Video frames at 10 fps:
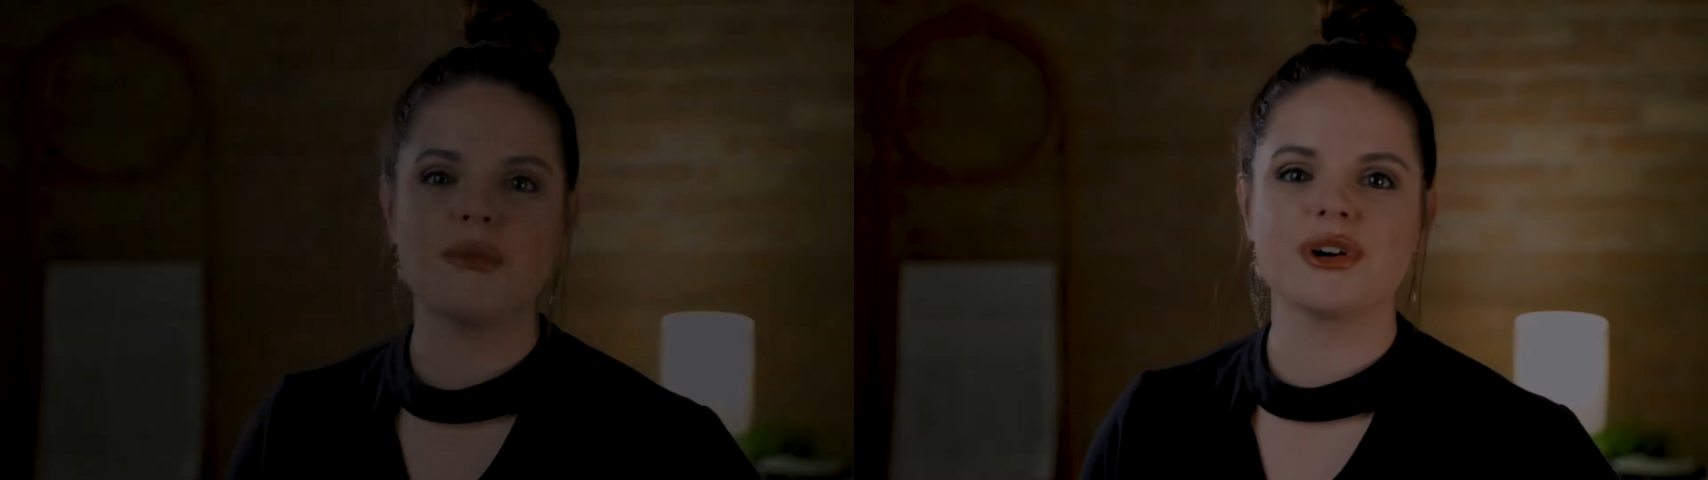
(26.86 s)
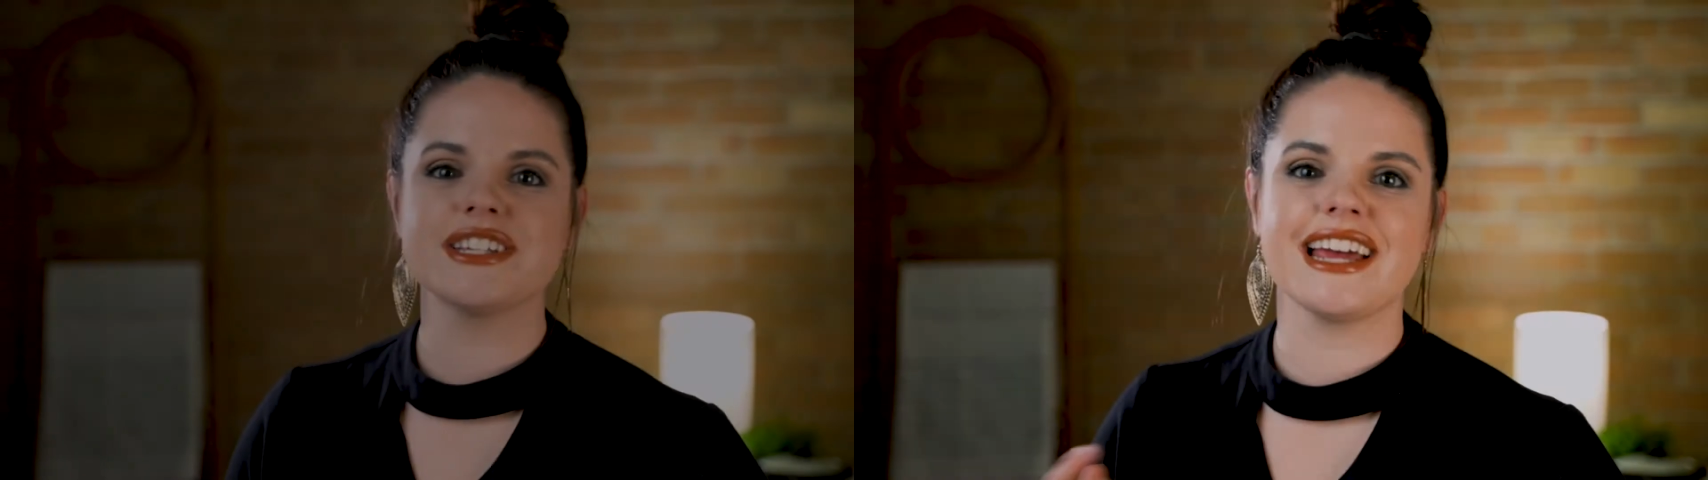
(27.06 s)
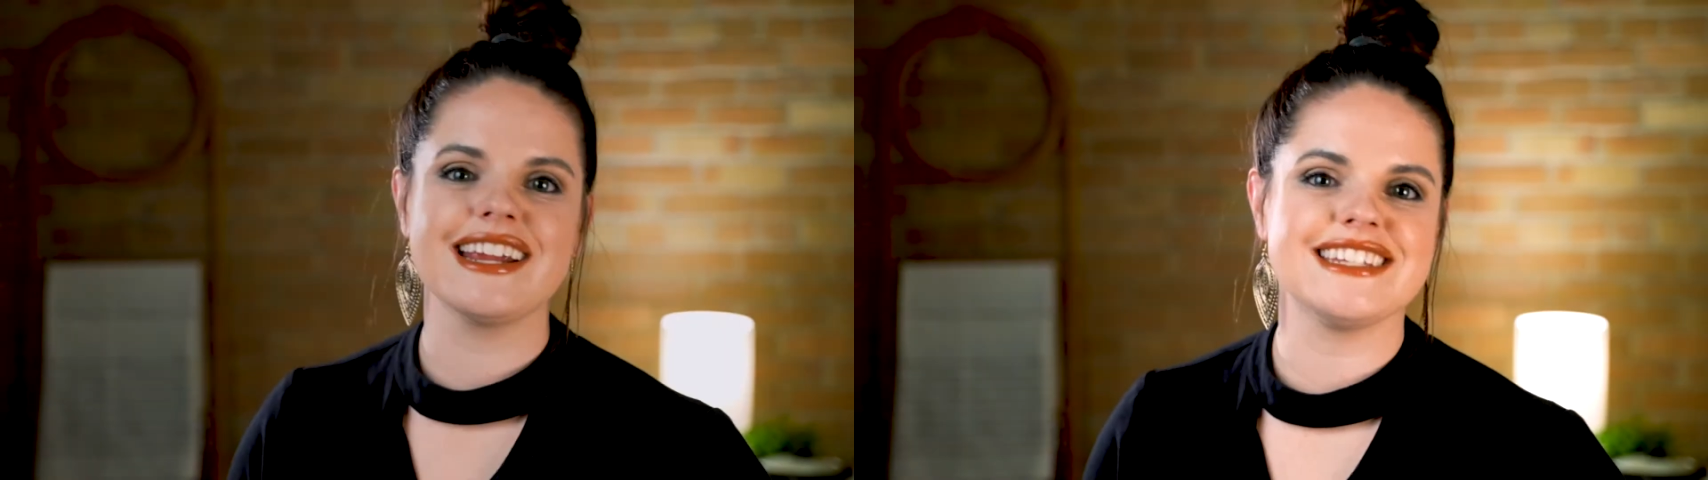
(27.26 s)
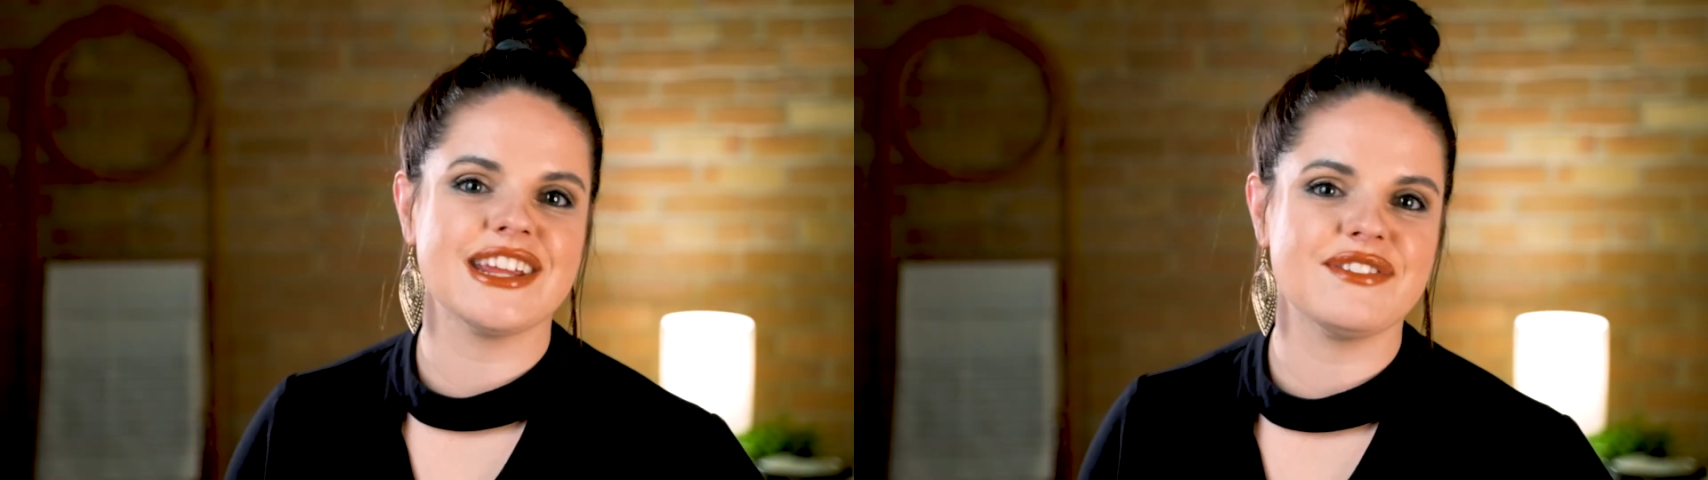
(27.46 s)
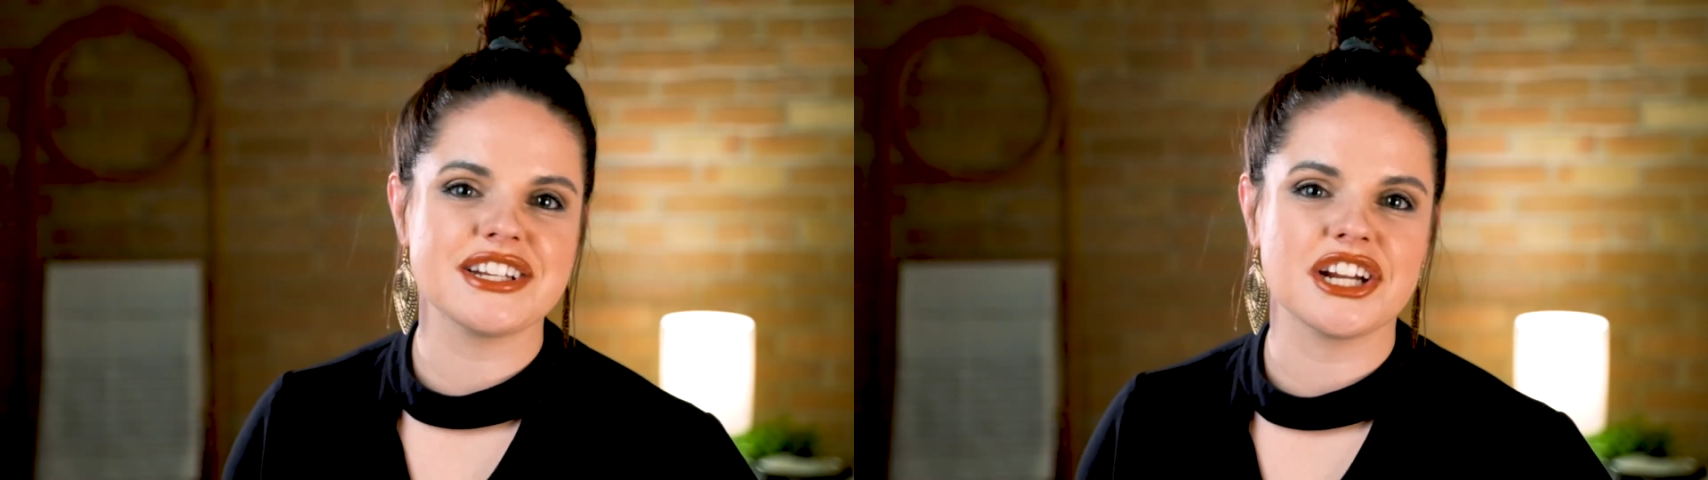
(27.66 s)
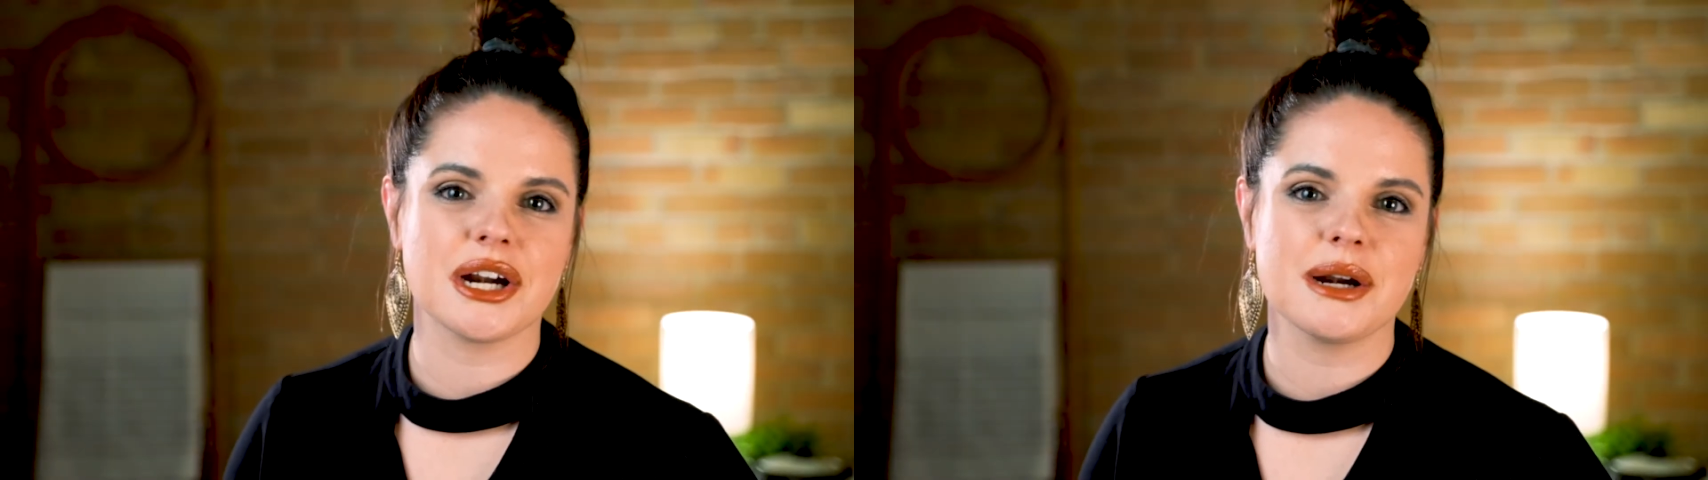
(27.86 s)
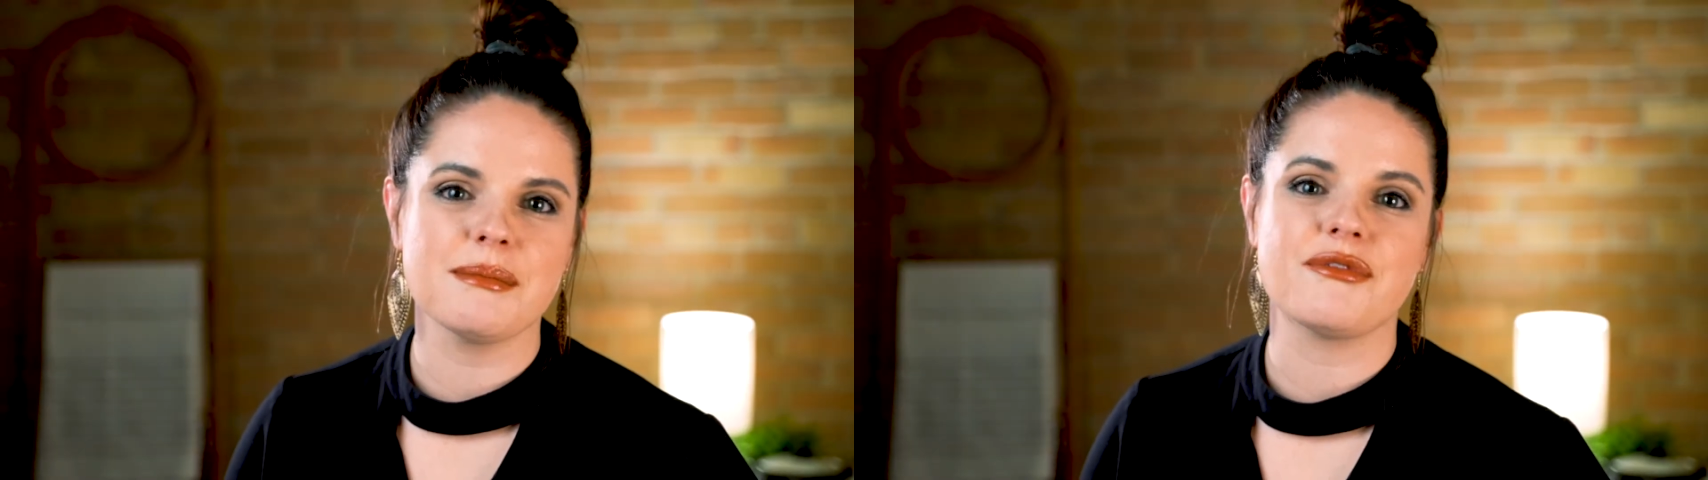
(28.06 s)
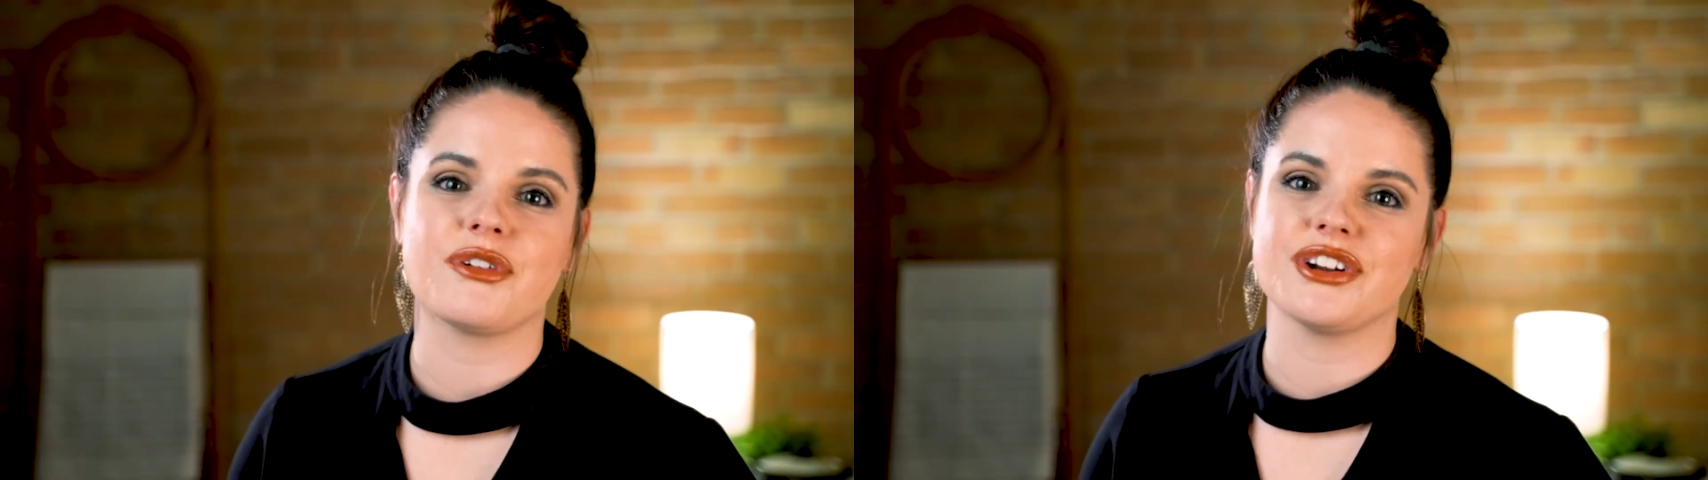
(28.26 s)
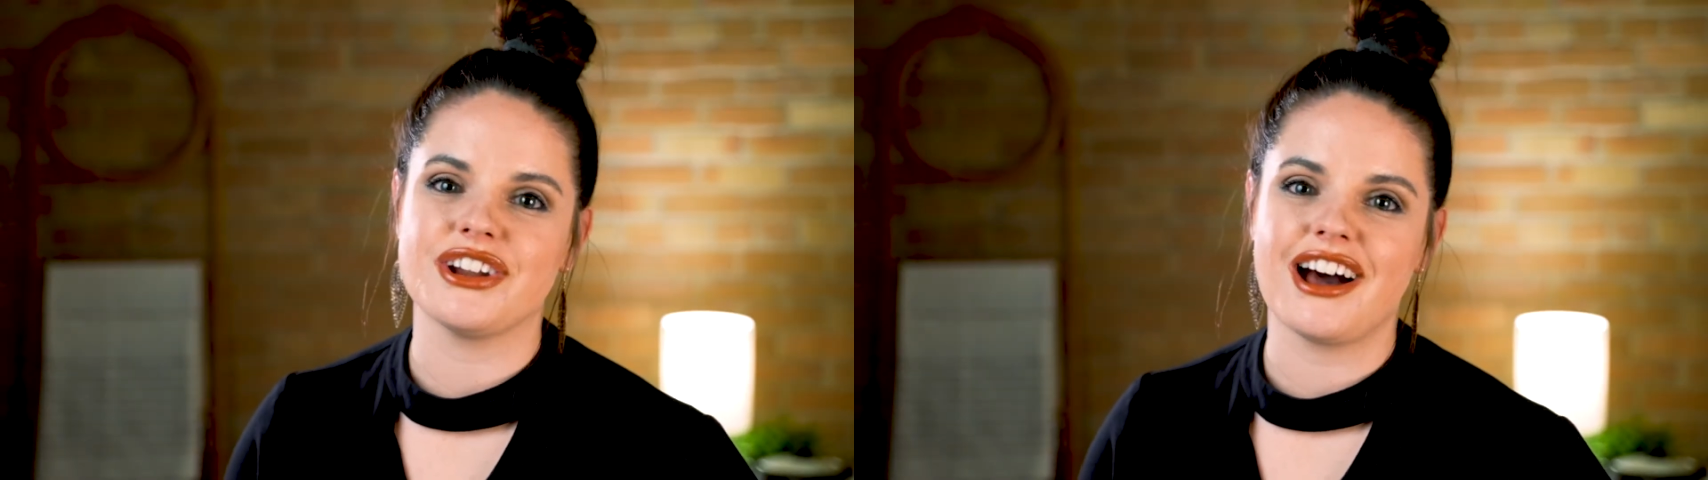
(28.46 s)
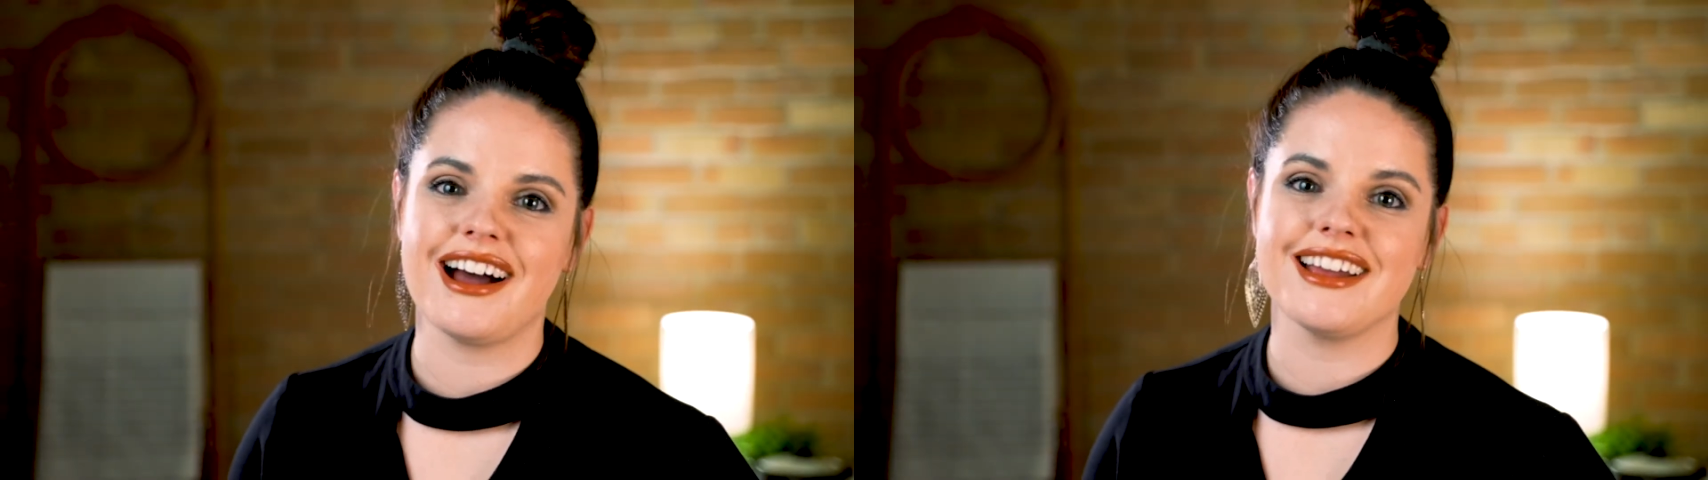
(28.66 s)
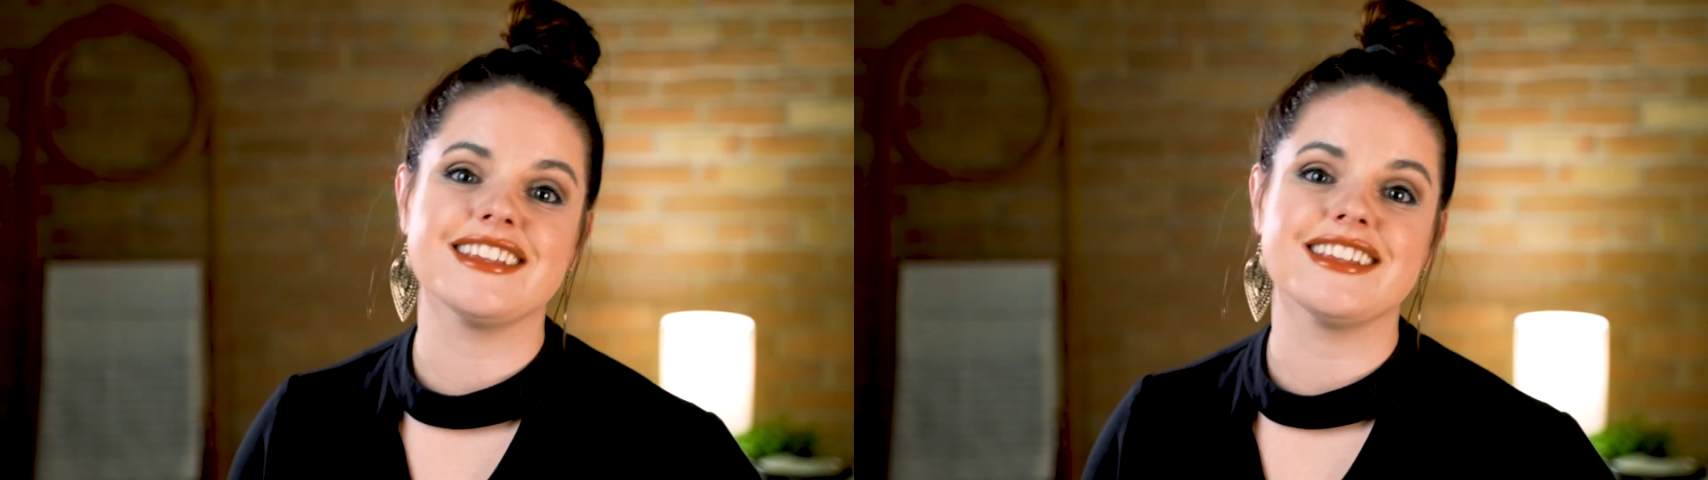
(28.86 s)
more scientific term for knot